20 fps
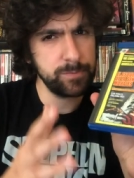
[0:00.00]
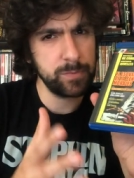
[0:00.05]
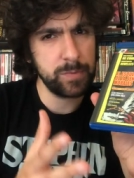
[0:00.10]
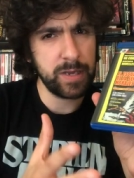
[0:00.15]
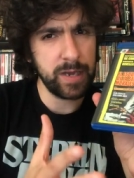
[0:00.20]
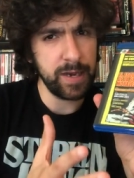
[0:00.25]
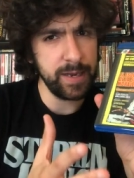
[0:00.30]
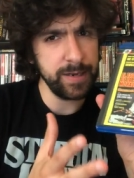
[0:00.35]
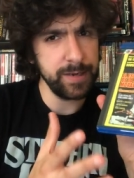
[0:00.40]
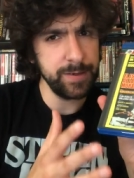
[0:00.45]

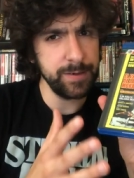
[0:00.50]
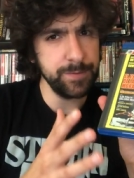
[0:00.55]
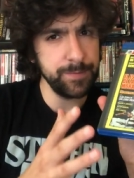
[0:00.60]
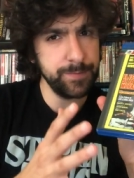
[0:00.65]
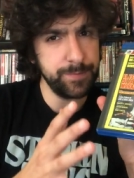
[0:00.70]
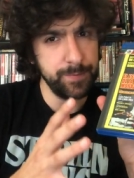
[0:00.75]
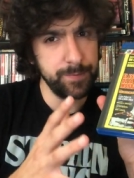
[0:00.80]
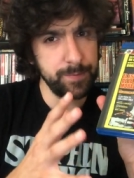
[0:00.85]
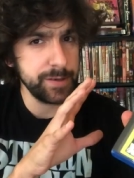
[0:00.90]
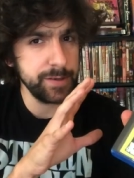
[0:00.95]
kind
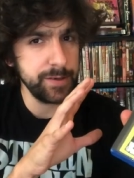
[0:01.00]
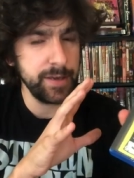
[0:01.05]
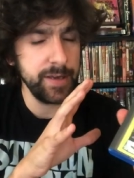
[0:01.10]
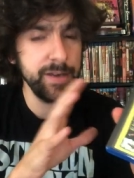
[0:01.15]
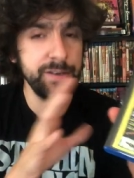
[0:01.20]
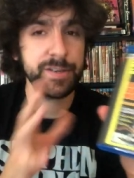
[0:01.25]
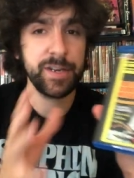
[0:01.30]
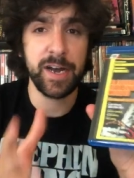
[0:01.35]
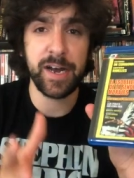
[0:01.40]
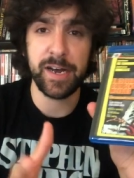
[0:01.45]
of
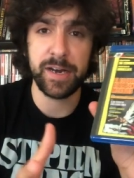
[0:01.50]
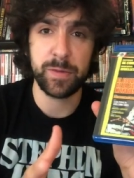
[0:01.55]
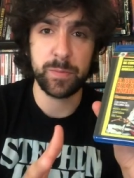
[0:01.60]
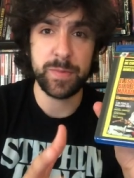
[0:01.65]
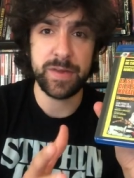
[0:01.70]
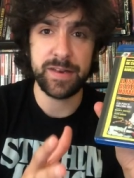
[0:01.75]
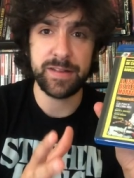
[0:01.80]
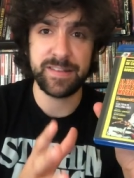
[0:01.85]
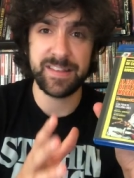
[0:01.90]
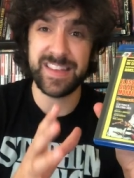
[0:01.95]
Hitchcock
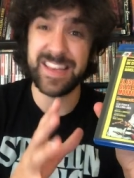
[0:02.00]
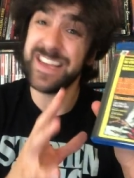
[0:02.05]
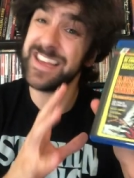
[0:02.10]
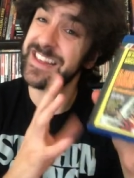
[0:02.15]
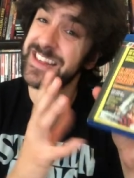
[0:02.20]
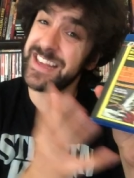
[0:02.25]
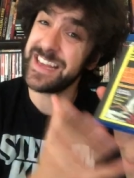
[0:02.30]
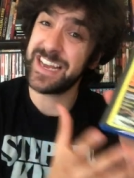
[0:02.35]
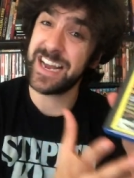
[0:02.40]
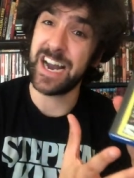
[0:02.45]
meets
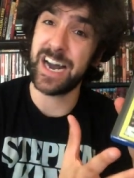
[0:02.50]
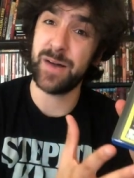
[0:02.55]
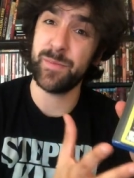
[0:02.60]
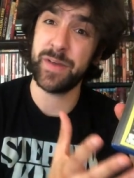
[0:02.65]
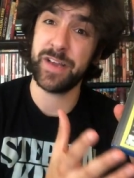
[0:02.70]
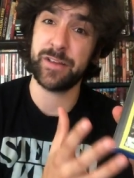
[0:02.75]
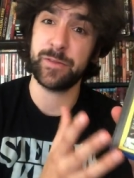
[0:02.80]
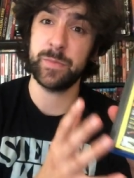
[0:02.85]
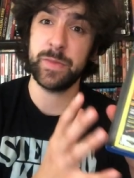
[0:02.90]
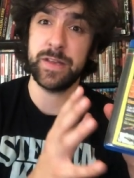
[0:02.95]
EC
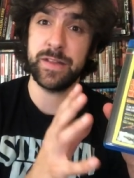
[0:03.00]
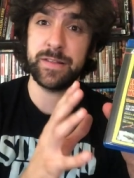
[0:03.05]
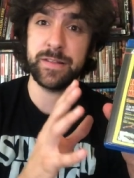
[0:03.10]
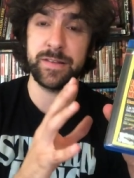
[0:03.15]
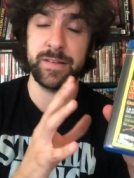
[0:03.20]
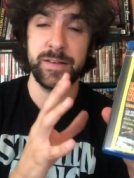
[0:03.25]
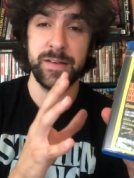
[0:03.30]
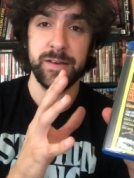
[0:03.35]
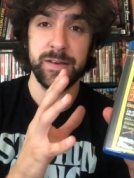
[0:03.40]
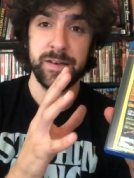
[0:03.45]
Comics
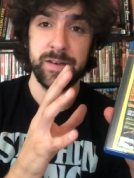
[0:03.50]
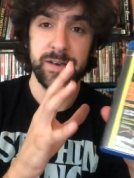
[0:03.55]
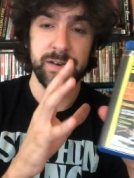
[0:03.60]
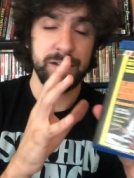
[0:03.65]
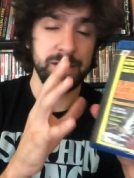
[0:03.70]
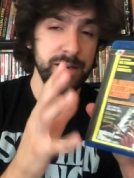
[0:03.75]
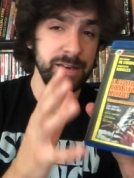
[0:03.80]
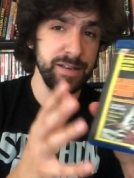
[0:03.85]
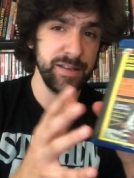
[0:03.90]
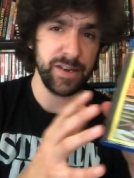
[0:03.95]
meets,
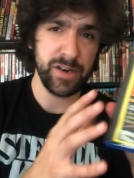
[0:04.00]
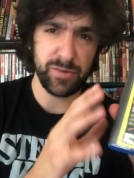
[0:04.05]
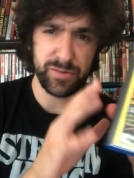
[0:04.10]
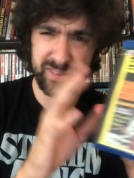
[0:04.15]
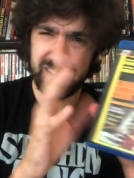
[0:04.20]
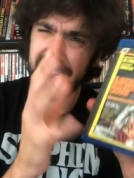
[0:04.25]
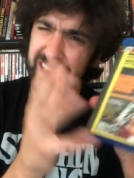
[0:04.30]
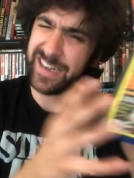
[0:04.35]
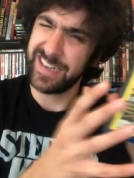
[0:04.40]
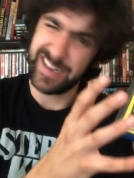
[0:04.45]
uh, you know,
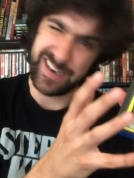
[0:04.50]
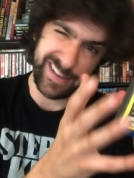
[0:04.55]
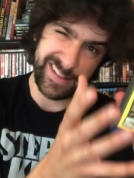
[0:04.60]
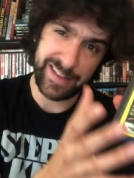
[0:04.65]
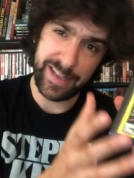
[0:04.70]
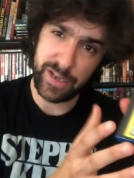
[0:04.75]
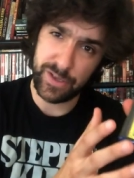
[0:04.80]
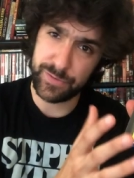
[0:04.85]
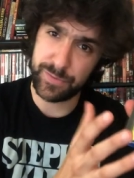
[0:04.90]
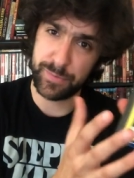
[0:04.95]
kind of, kind of
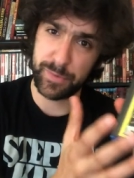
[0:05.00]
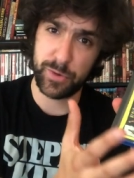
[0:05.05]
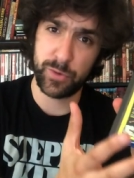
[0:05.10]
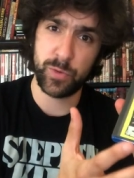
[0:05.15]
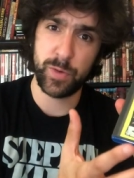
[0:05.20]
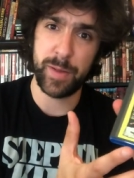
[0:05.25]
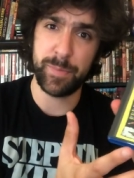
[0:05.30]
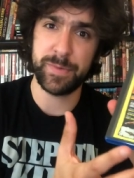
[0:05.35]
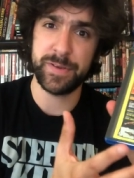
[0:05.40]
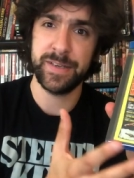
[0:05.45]
Tales from the
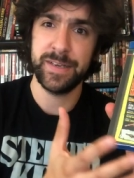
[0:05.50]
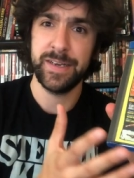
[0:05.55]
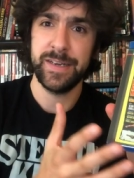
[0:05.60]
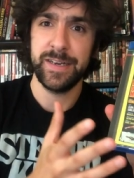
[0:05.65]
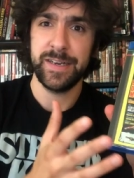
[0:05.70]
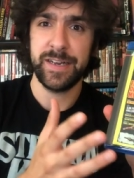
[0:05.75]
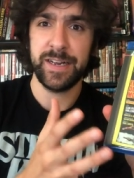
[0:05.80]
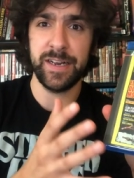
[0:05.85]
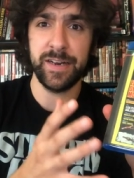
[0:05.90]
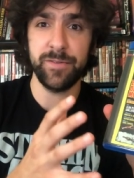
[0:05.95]
Crypt,
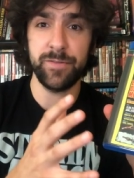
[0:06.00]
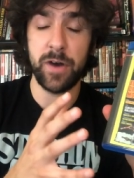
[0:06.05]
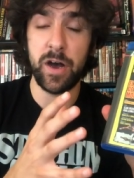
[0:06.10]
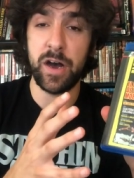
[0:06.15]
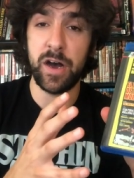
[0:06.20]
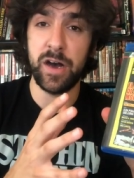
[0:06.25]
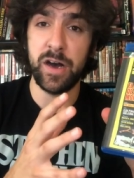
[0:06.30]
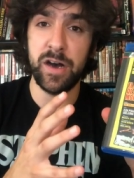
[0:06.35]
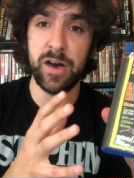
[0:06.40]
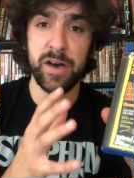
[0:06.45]
kind of
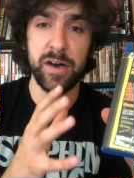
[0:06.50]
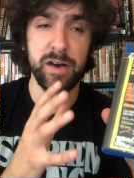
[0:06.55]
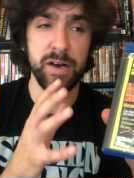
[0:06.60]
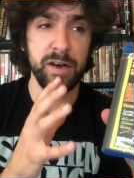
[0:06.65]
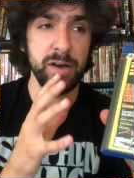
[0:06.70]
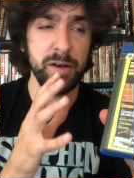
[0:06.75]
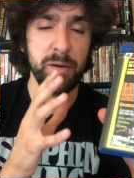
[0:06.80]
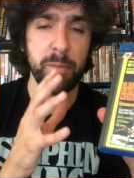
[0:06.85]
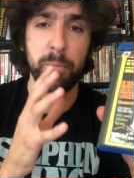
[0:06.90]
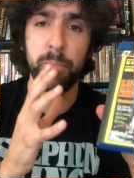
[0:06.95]

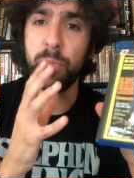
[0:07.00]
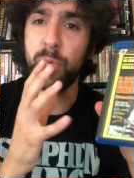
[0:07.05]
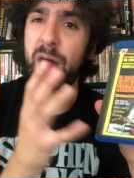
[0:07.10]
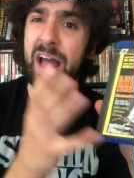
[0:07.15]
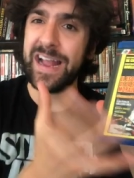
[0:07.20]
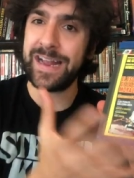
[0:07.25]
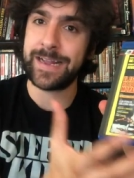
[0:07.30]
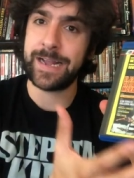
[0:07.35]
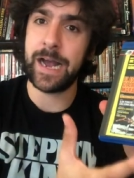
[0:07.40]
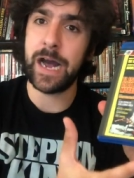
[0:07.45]
uh,
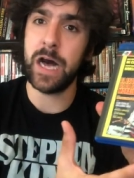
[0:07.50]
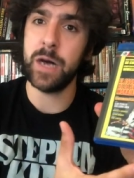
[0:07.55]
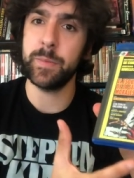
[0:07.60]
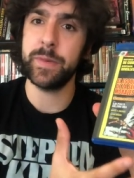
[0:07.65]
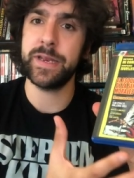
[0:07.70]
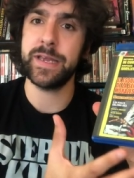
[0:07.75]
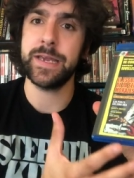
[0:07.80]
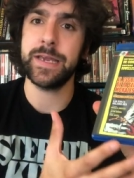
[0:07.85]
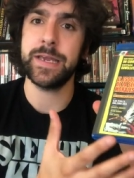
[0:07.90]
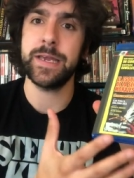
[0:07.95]
black
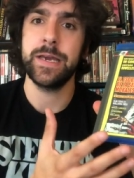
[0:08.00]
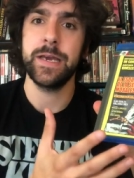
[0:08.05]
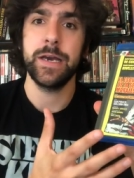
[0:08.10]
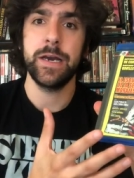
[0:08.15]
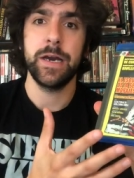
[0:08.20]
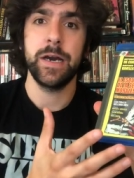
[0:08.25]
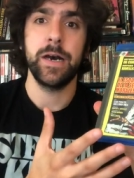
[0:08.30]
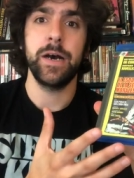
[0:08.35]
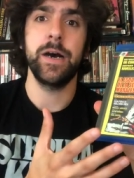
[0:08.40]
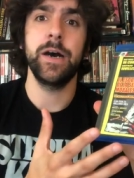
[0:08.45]
comedy
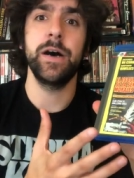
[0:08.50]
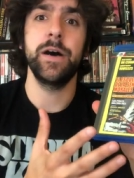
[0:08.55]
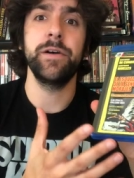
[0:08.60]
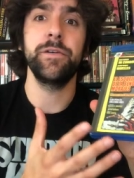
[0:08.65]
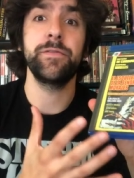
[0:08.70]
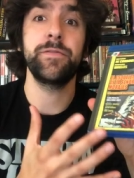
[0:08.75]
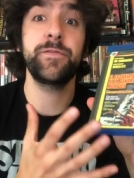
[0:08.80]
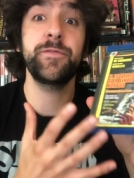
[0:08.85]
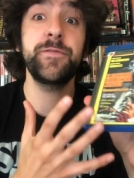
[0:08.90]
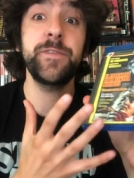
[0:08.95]
uh,
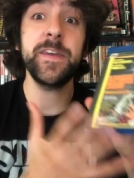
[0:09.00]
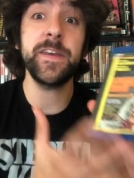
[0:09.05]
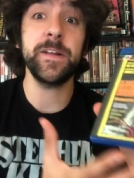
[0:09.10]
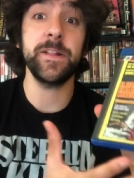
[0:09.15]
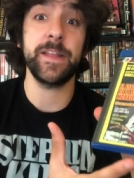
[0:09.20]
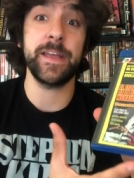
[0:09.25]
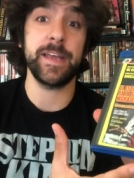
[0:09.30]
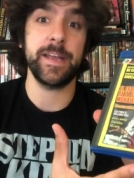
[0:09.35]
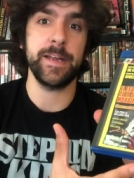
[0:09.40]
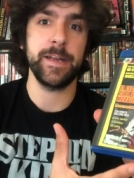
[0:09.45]

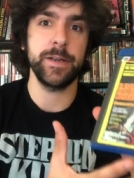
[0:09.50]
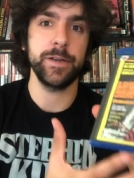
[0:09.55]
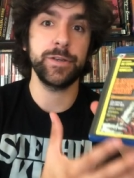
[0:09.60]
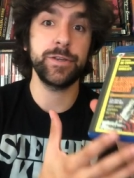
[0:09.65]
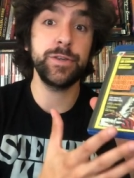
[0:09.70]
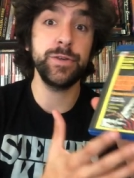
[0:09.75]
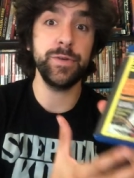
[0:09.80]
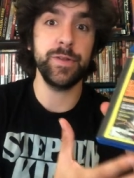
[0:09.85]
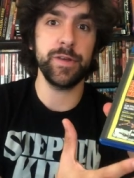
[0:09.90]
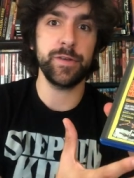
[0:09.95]
feeling
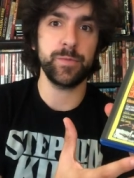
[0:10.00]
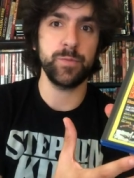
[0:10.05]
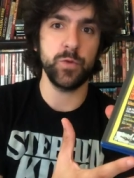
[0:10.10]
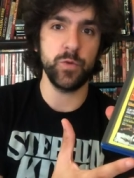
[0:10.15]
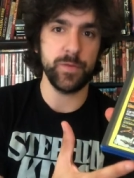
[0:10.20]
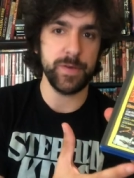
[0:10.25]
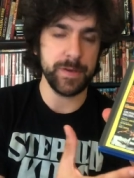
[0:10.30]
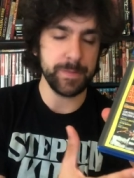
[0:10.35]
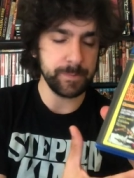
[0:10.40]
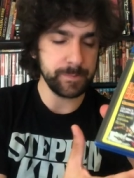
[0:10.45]
to this
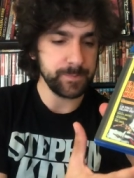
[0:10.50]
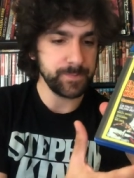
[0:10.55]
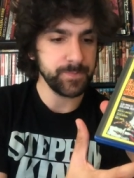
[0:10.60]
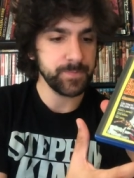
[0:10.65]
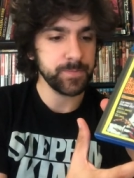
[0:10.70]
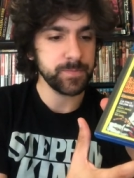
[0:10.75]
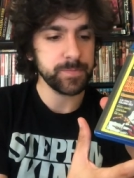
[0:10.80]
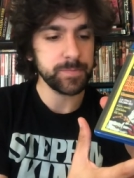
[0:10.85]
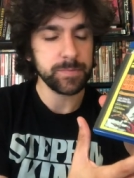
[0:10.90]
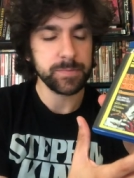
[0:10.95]
movie.
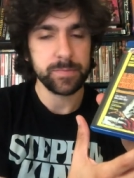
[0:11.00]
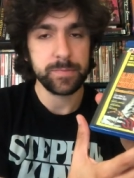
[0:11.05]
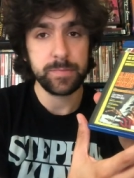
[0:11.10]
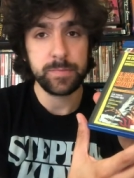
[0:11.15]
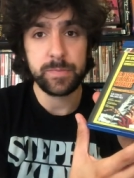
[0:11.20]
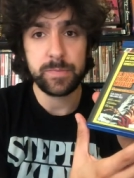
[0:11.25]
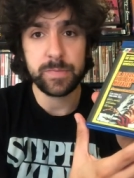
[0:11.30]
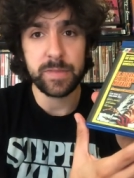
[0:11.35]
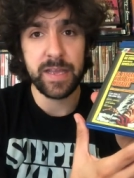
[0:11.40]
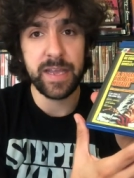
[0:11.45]

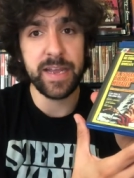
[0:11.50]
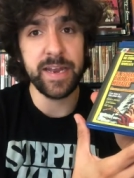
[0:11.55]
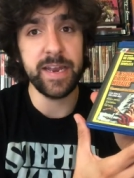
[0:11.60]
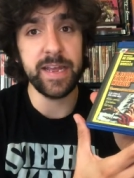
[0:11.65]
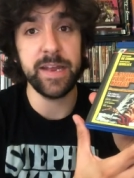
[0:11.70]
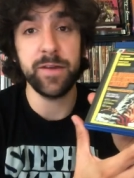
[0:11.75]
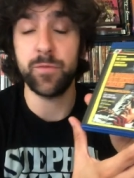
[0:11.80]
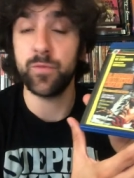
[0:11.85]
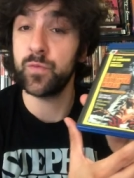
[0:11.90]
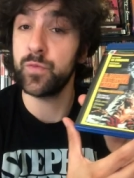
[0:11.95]
And
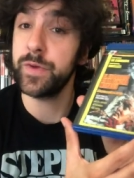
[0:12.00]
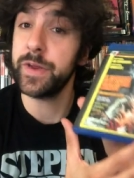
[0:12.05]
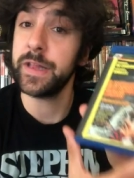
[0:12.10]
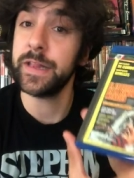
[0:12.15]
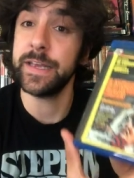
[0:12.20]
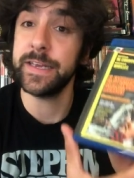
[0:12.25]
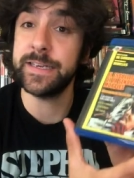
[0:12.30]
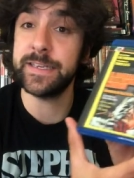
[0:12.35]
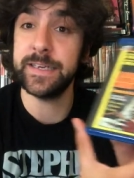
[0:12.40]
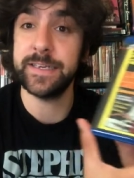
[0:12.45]
it
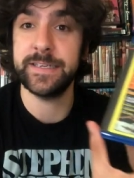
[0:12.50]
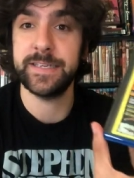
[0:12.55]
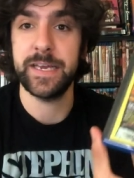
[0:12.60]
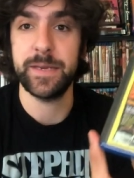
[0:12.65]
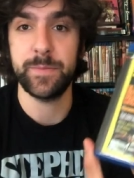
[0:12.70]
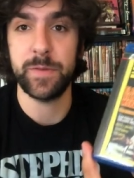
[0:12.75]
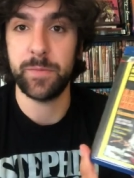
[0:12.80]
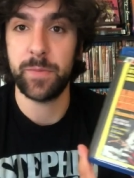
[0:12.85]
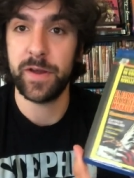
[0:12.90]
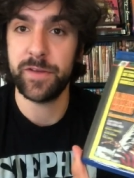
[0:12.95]
really did
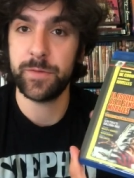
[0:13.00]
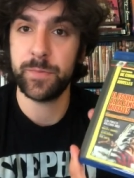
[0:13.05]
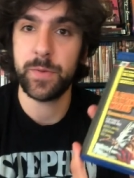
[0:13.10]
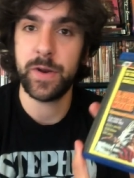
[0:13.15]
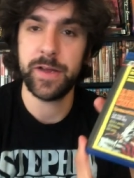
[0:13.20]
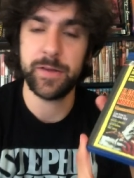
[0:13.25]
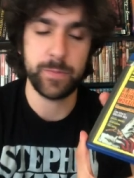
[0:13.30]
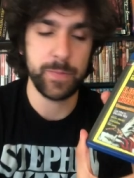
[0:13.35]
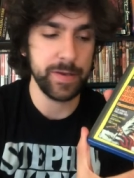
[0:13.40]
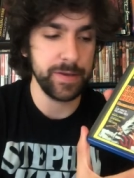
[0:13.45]
take me by
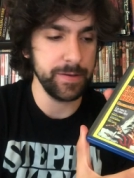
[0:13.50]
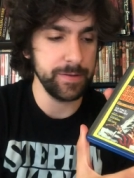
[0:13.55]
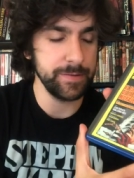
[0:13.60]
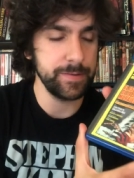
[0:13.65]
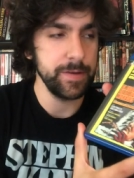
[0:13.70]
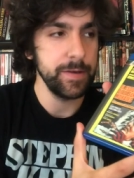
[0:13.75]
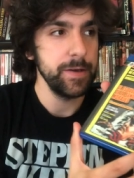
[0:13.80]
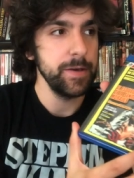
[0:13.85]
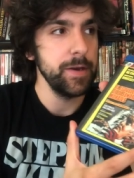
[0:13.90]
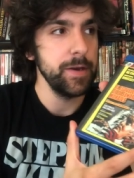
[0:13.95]
surprise because